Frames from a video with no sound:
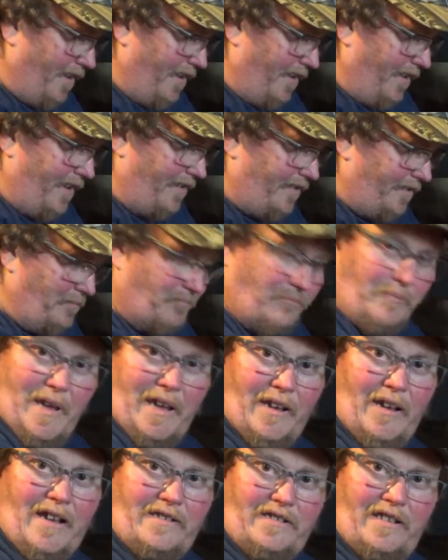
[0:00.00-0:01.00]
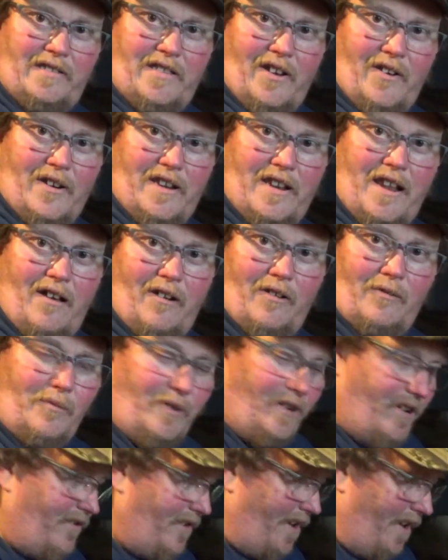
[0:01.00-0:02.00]
That's a $30
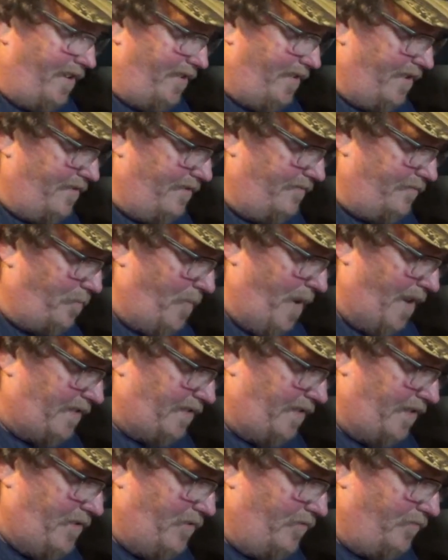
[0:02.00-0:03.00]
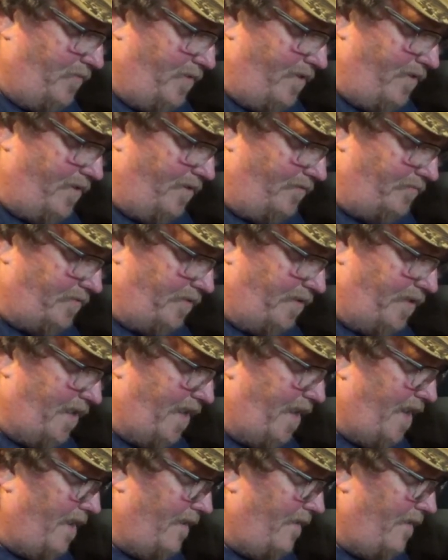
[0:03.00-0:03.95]
word. I expect to use one of those today.